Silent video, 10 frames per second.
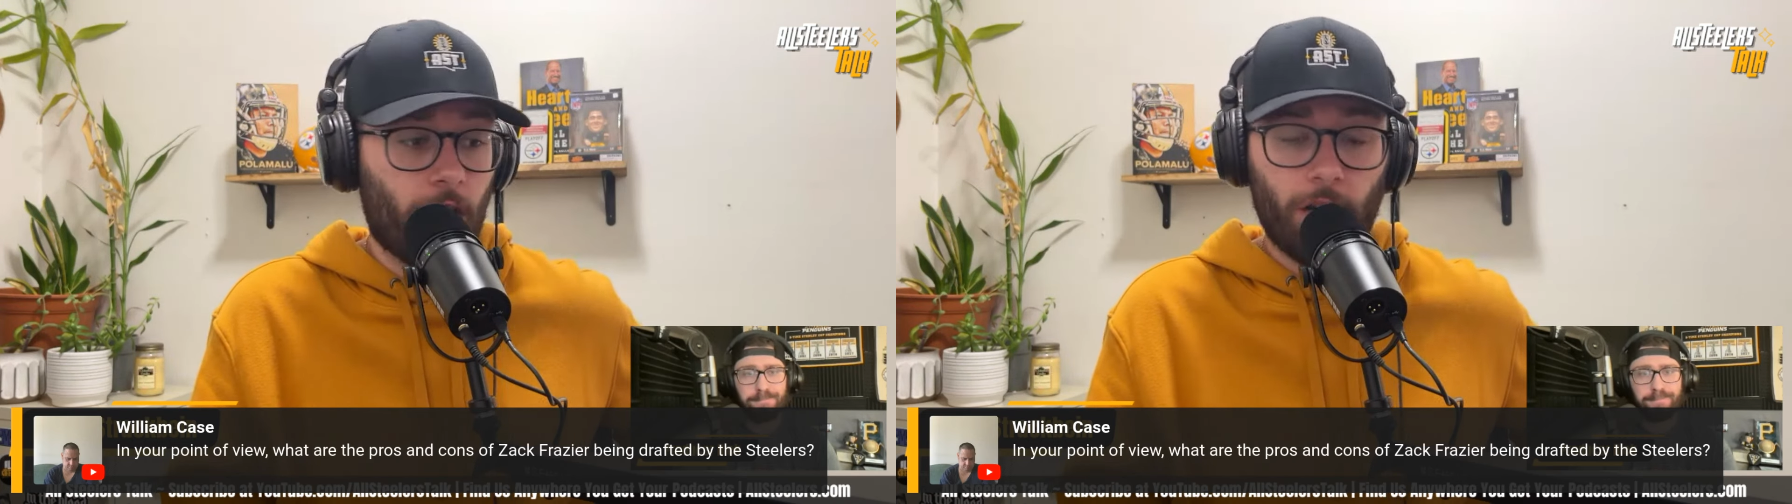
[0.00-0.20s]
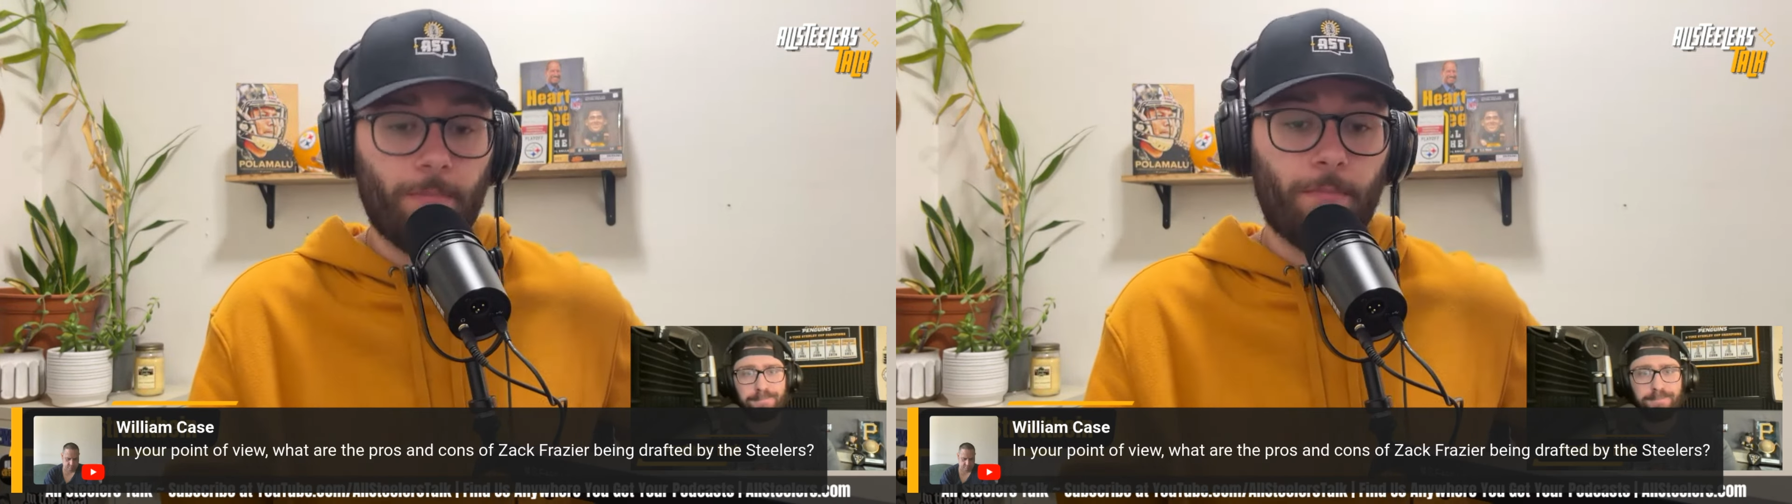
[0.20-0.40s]
a,
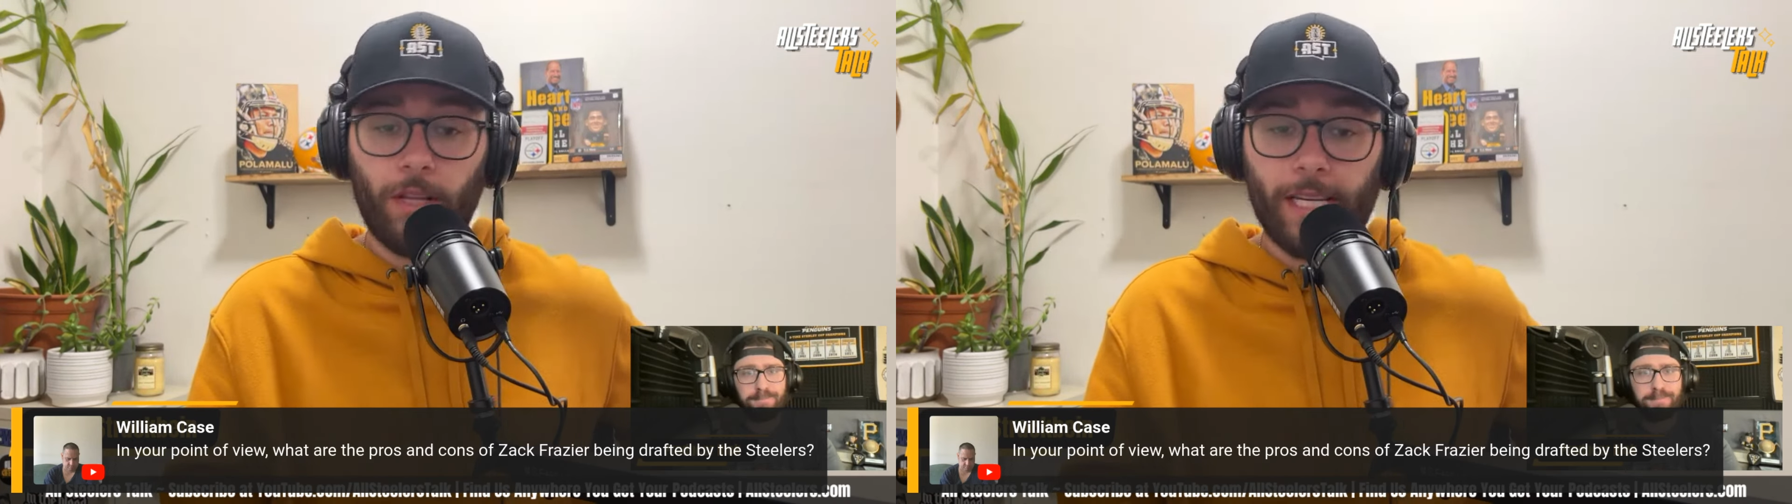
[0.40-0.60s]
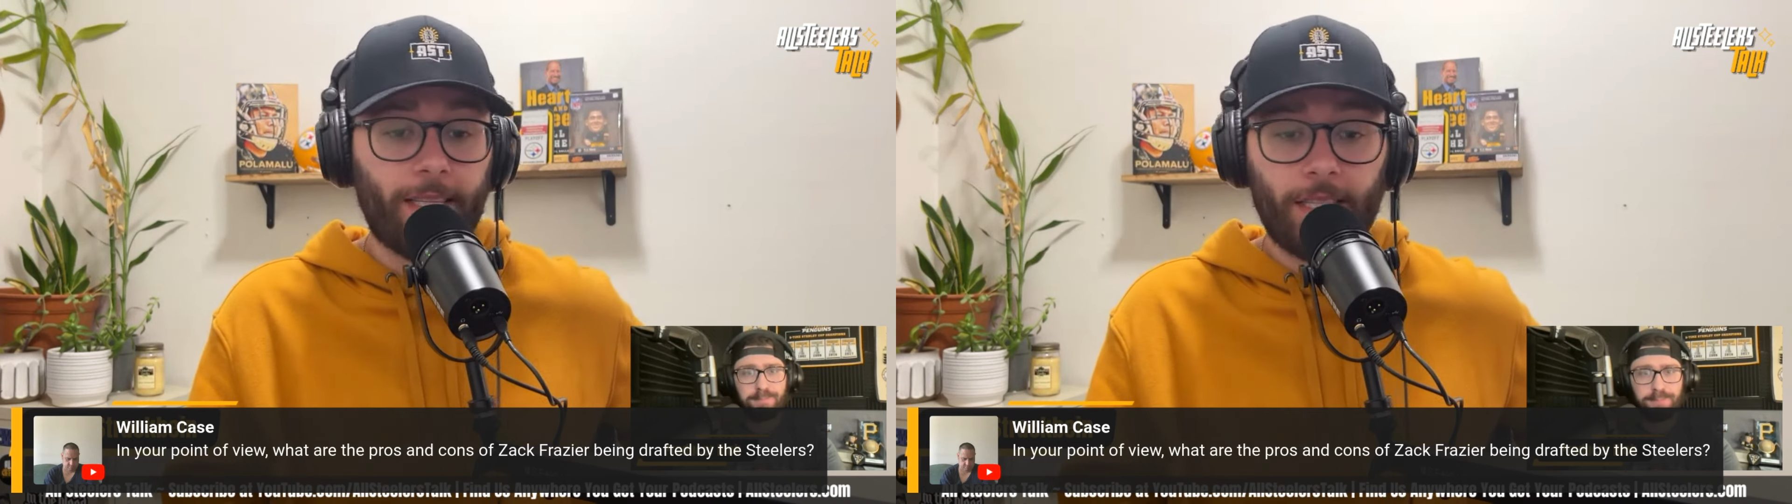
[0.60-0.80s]

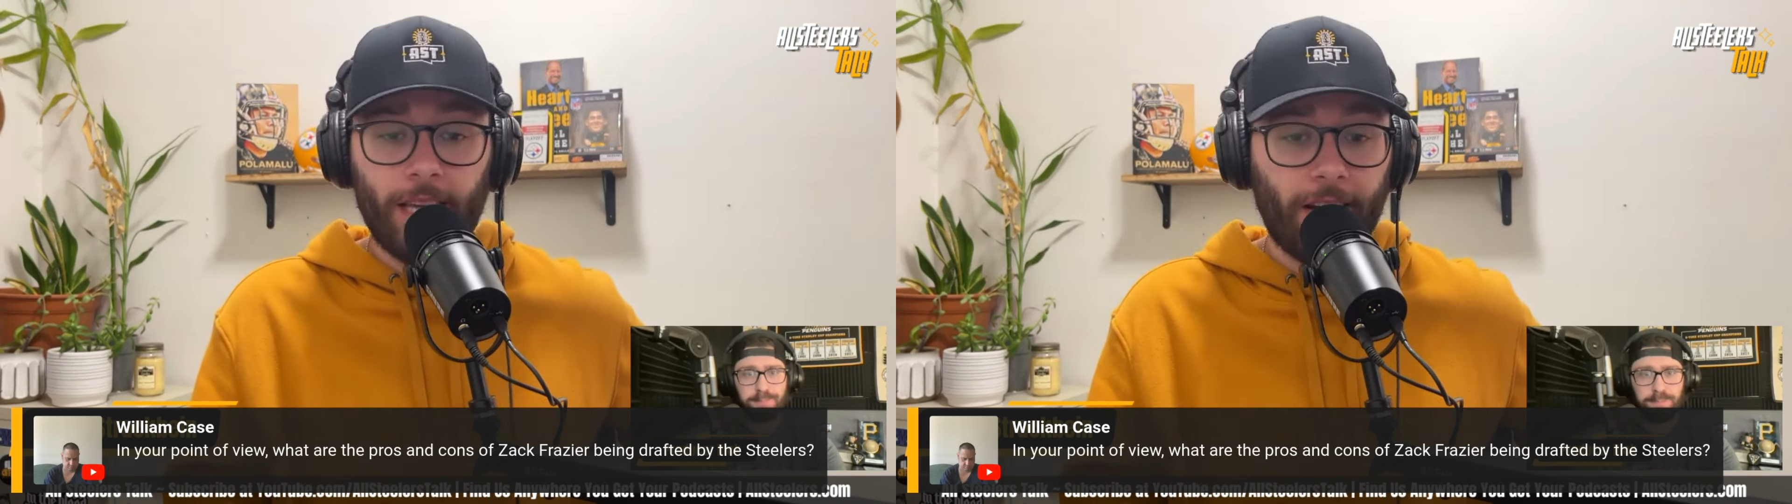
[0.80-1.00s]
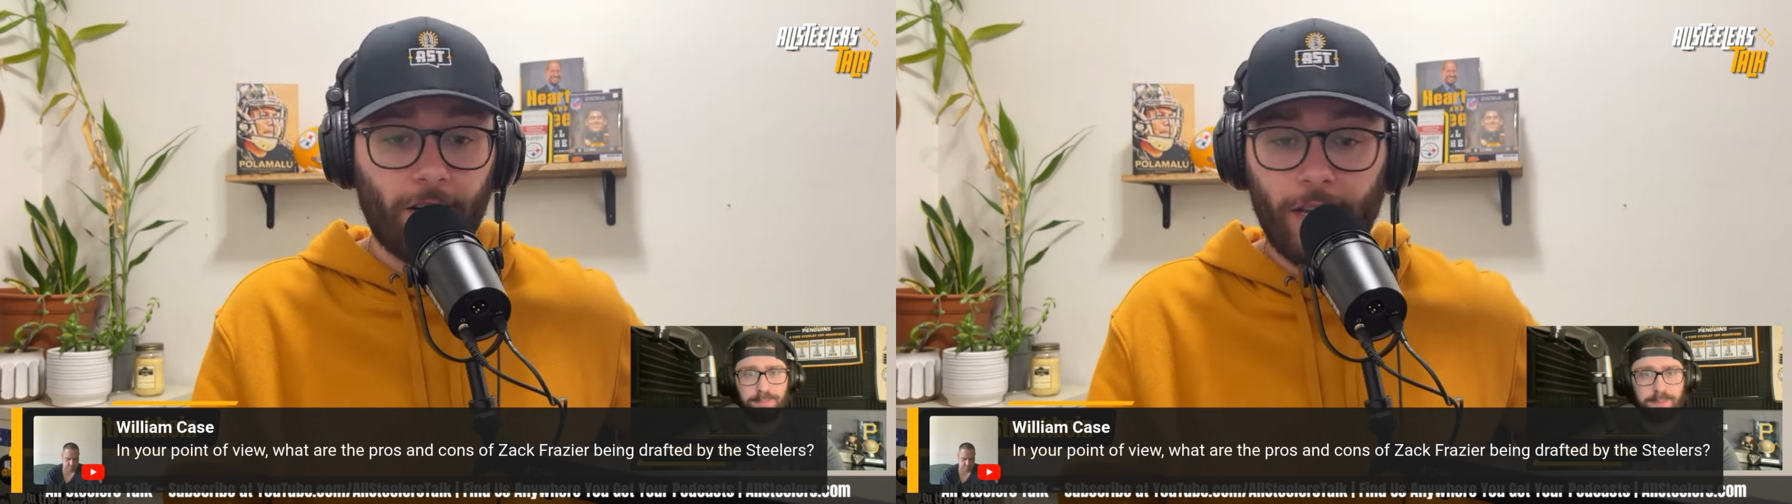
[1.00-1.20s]
complete center.